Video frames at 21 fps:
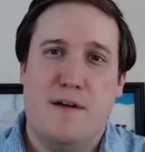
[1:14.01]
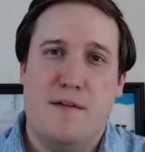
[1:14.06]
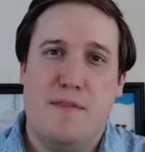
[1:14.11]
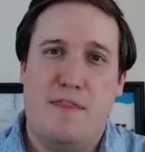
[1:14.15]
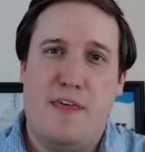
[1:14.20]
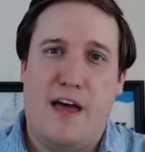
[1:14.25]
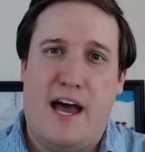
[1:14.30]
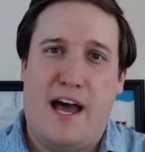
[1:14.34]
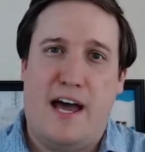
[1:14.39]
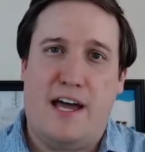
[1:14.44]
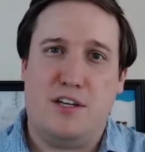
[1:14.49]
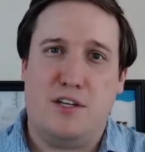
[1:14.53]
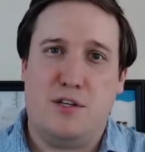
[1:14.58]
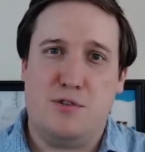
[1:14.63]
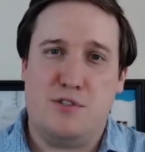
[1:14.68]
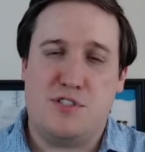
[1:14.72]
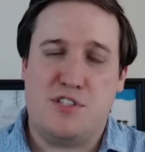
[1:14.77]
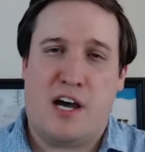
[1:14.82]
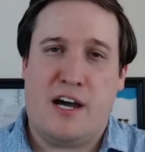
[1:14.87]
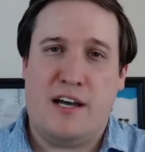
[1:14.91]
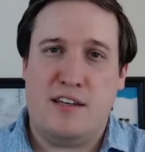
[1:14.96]
that you
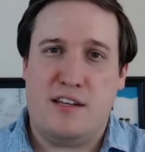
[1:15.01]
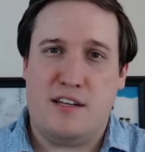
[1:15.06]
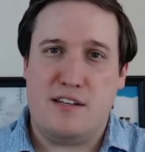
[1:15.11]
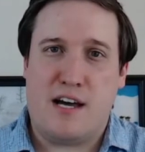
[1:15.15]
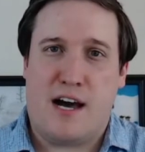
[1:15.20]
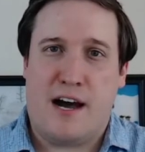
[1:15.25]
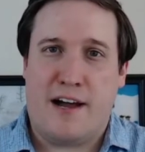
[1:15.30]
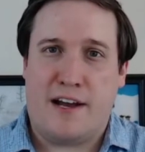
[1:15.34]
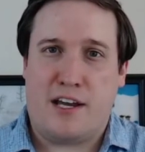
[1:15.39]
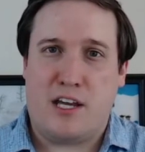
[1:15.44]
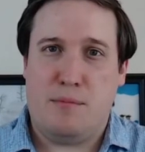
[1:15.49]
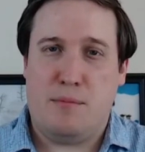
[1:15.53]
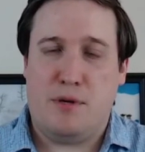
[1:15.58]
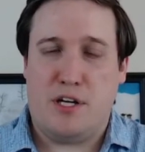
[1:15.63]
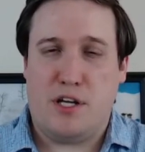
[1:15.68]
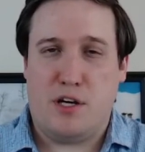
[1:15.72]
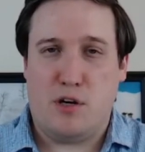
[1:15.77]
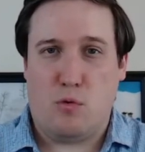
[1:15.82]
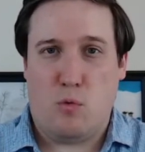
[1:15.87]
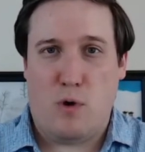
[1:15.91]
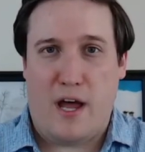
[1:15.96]
sign the document
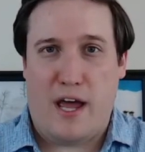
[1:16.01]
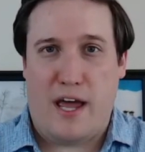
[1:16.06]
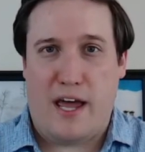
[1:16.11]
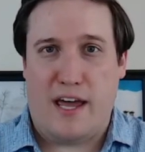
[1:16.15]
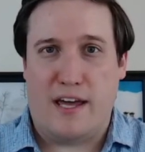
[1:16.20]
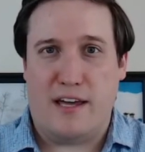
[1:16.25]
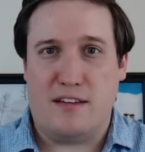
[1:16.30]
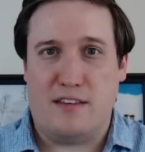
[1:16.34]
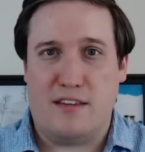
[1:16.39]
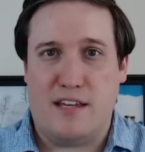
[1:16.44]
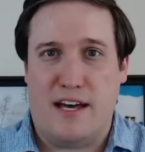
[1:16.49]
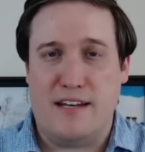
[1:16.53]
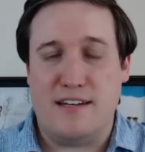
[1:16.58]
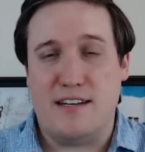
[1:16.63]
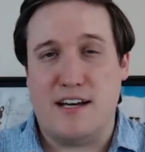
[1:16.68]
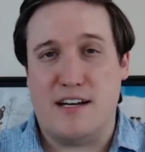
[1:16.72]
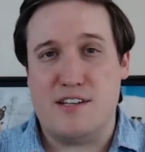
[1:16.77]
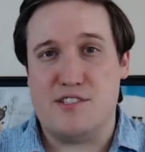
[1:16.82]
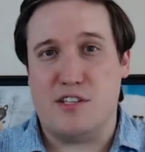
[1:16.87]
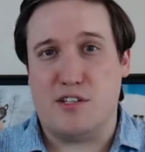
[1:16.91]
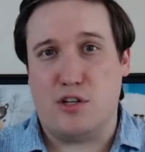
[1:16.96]
in a way that
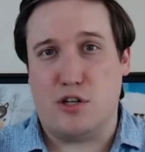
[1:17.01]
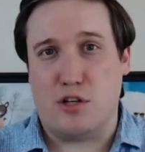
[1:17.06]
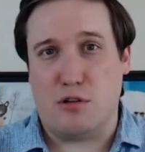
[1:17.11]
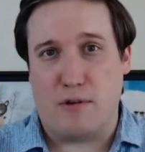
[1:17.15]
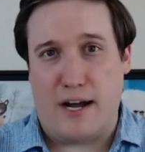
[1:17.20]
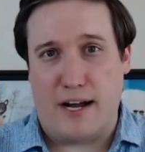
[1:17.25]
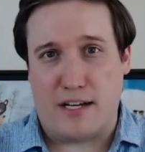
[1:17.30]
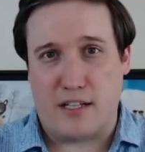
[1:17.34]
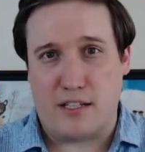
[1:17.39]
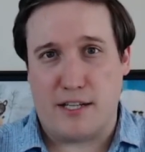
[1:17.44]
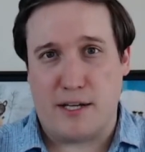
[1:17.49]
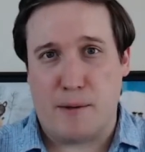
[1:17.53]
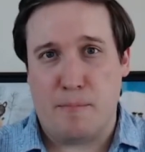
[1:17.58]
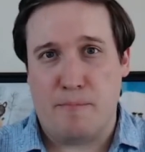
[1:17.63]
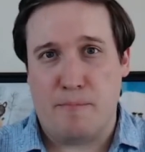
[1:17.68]
does it correctly.